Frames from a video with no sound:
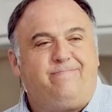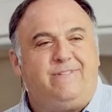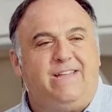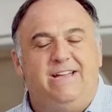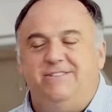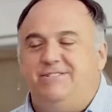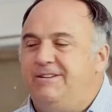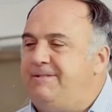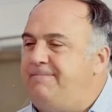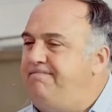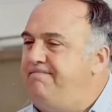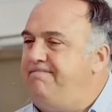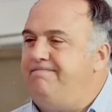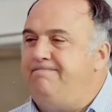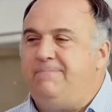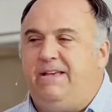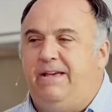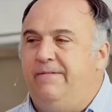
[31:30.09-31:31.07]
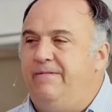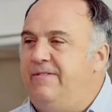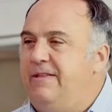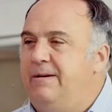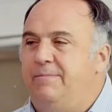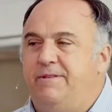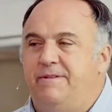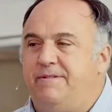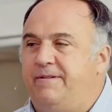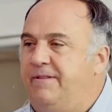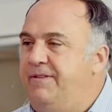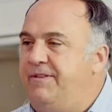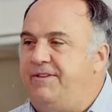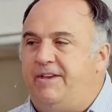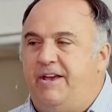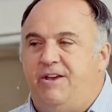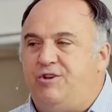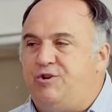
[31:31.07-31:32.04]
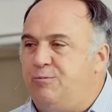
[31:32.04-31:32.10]
and just given them this
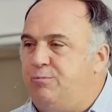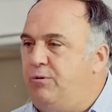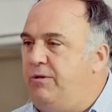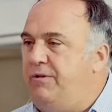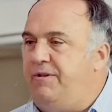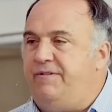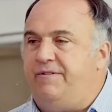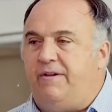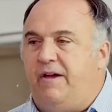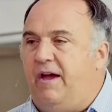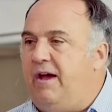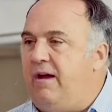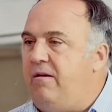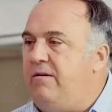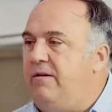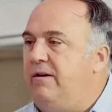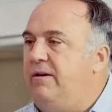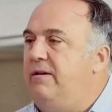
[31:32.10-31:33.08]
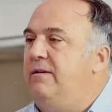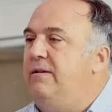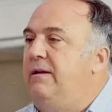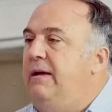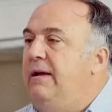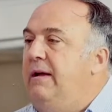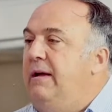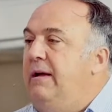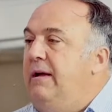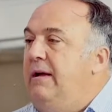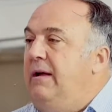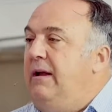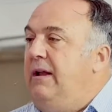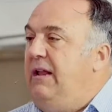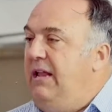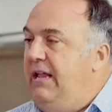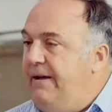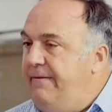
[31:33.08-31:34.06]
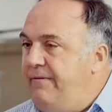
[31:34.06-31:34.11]
insatiable desire to
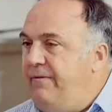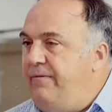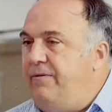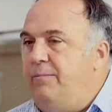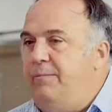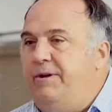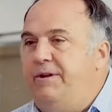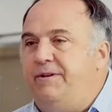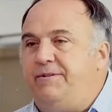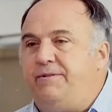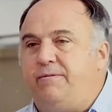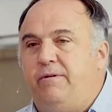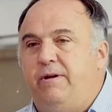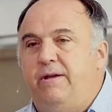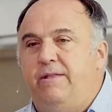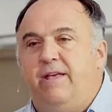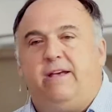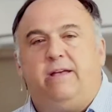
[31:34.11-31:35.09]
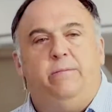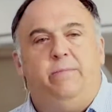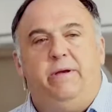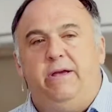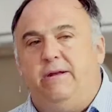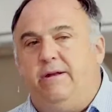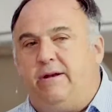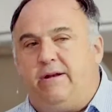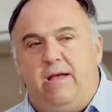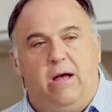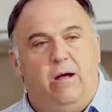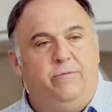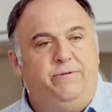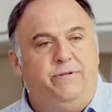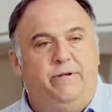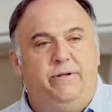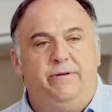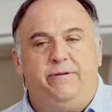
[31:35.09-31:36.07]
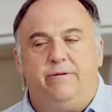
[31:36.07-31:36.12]
live of the ministry, and they can be an
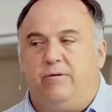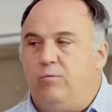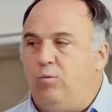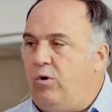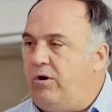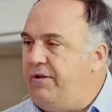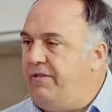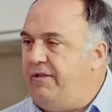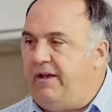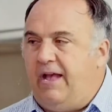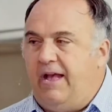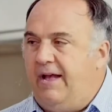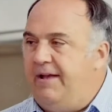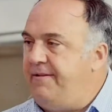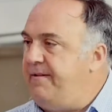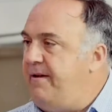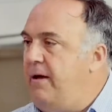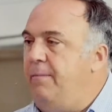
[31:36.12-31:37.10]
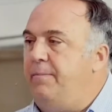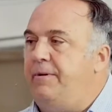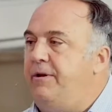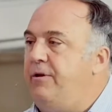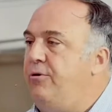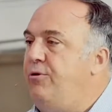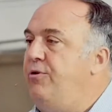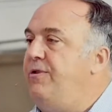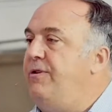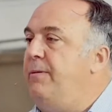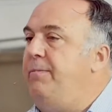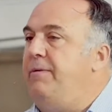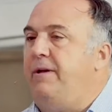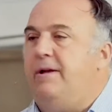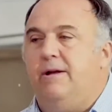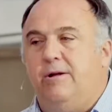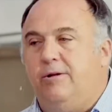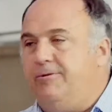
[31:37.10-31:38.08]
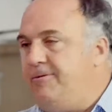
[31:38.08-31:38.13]
accountant or work at the gas company or do
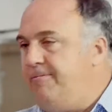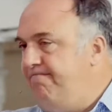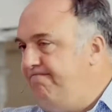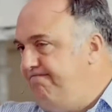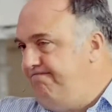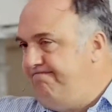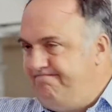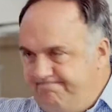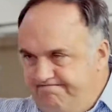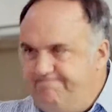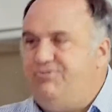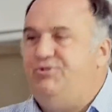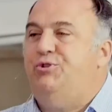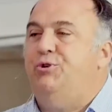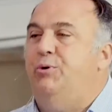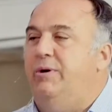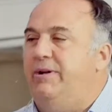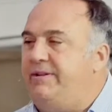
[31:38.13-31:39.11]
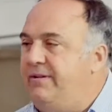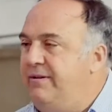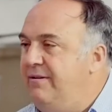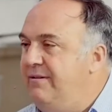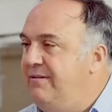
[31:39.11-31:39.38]
something else, do it.